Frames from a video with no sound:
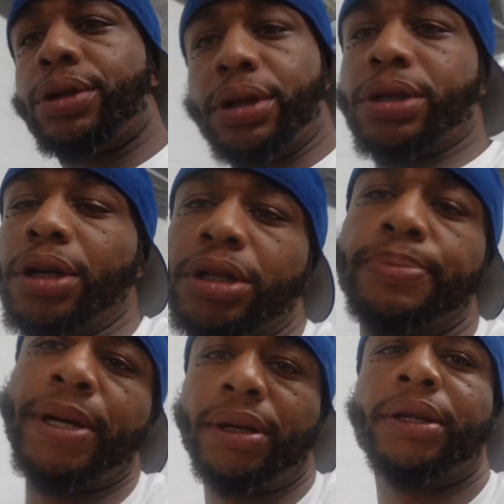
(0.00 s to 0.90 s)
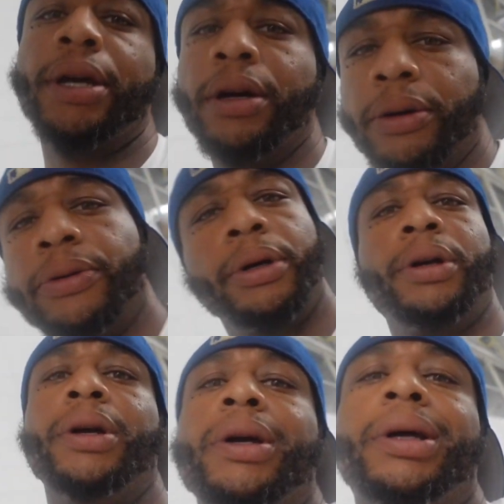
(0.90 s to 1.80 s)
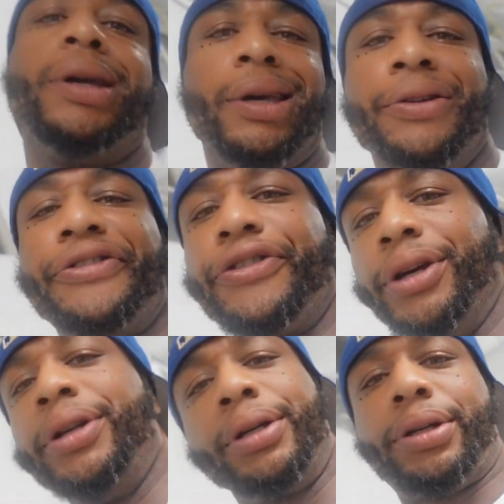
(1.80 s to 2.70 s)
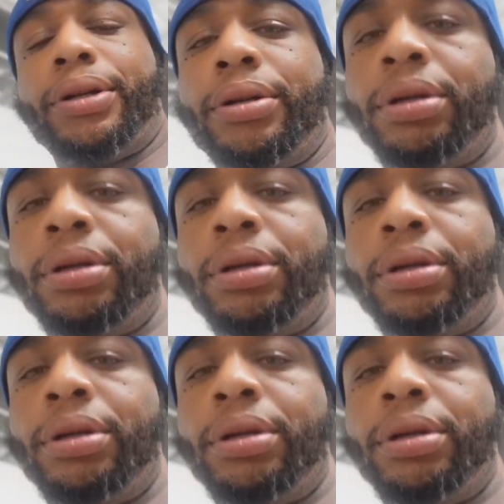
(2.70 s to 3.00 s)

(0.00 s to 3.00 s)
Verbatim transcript: Just touched back down in the Phoenix.